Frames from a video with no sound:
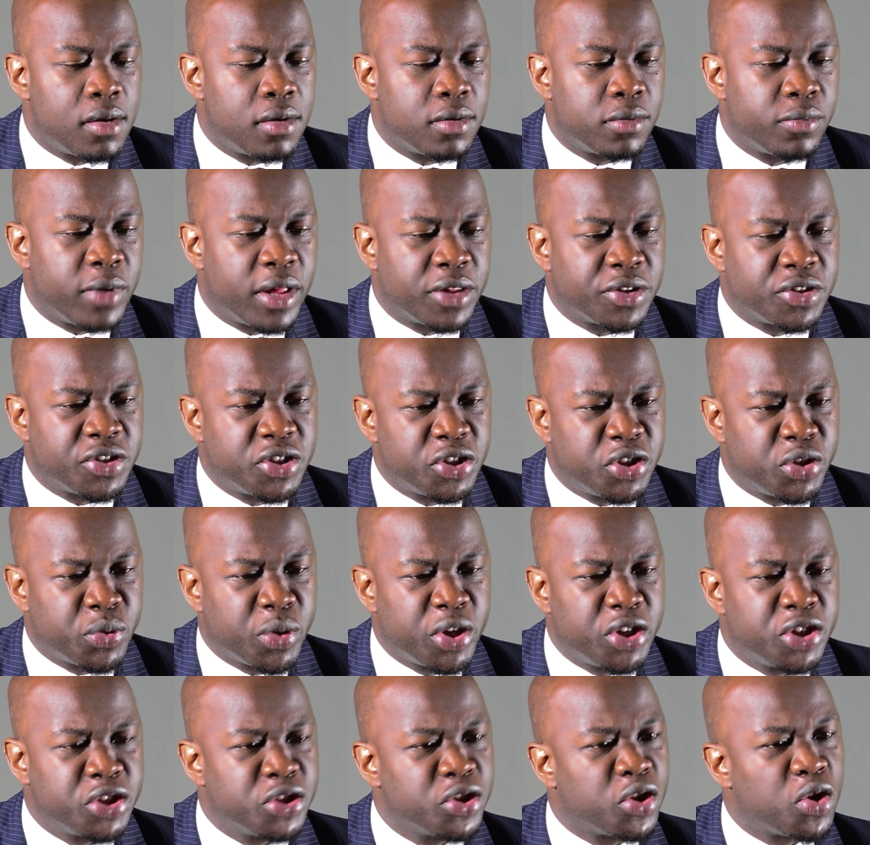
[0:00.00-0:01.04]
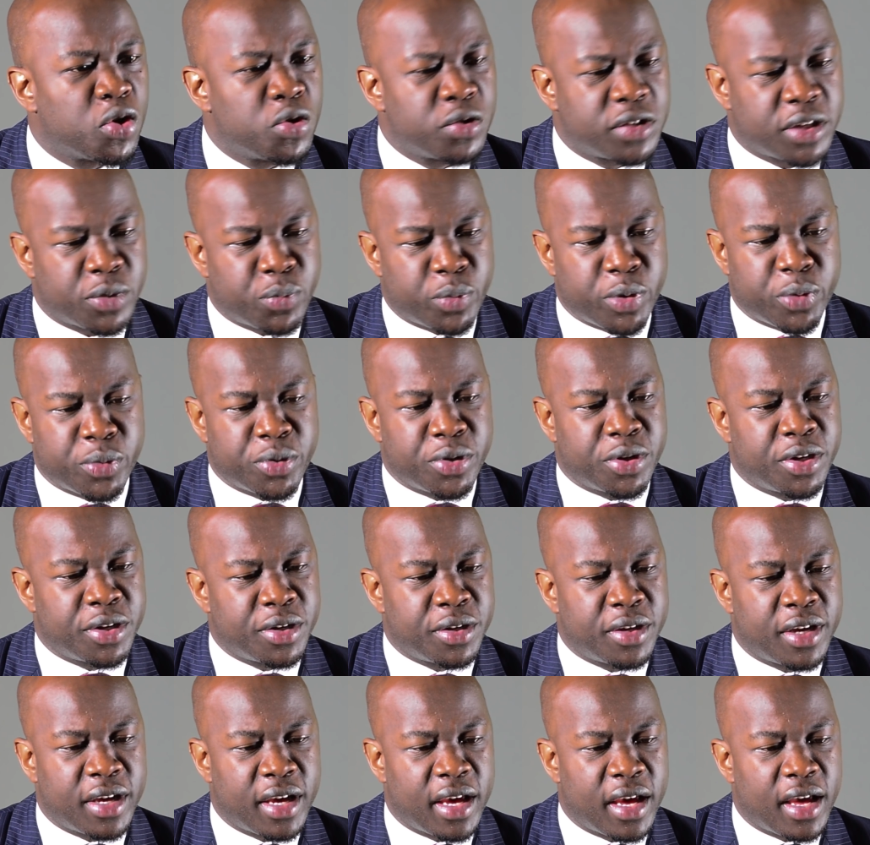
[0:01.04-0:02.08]
Well, the situation goes that we
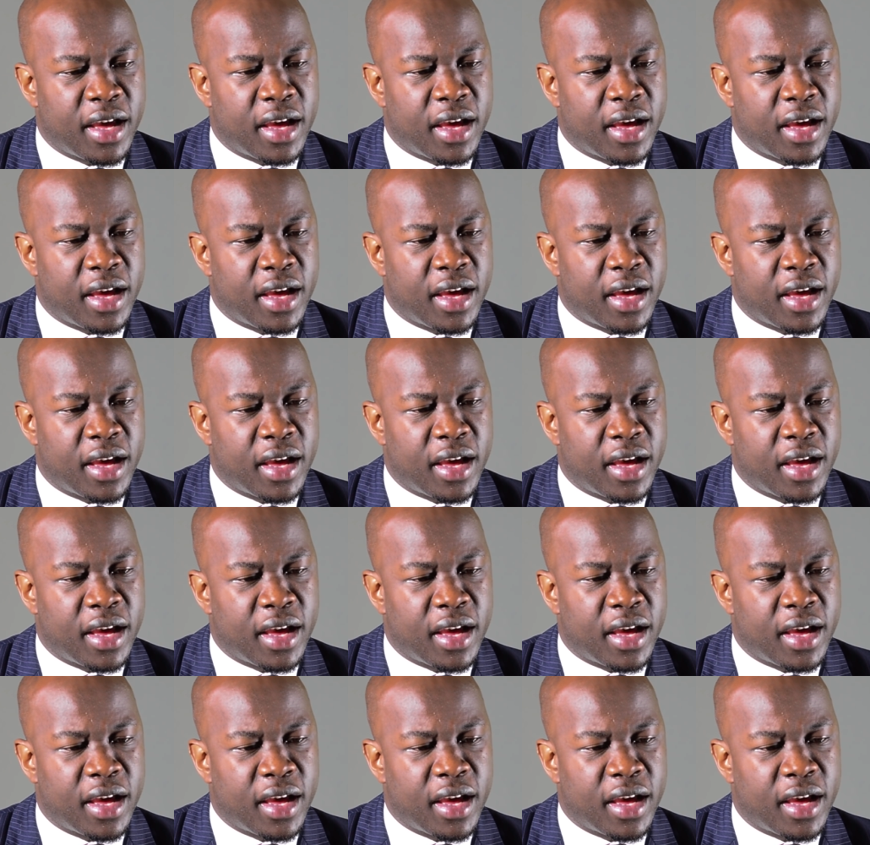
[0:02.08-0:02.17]
were